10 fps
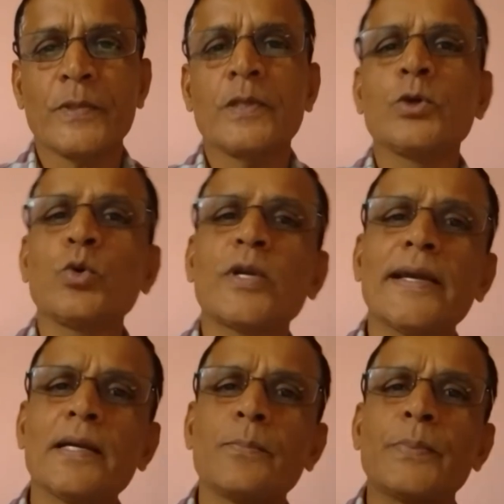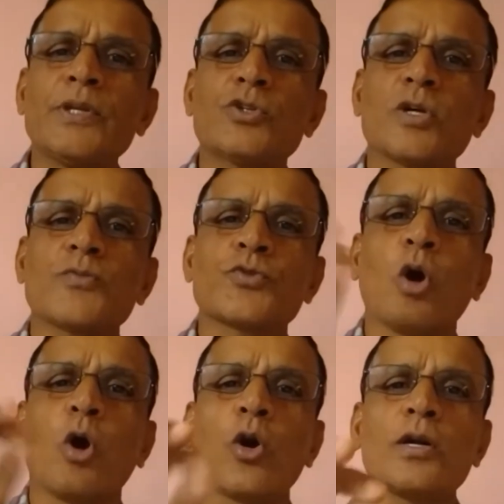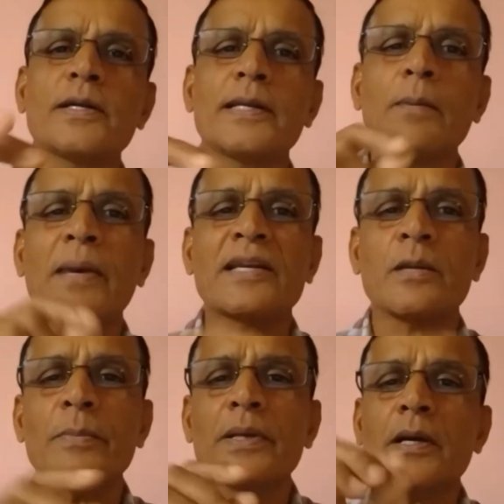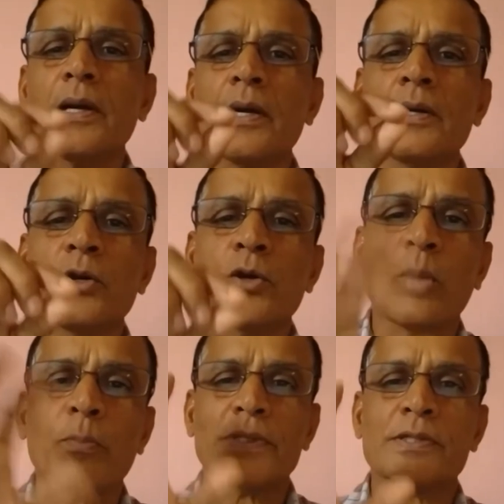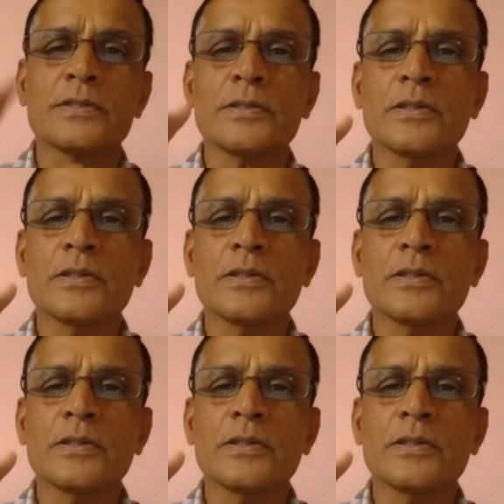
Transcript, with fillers: You take a pinch of salt in a buttermilk and drop it.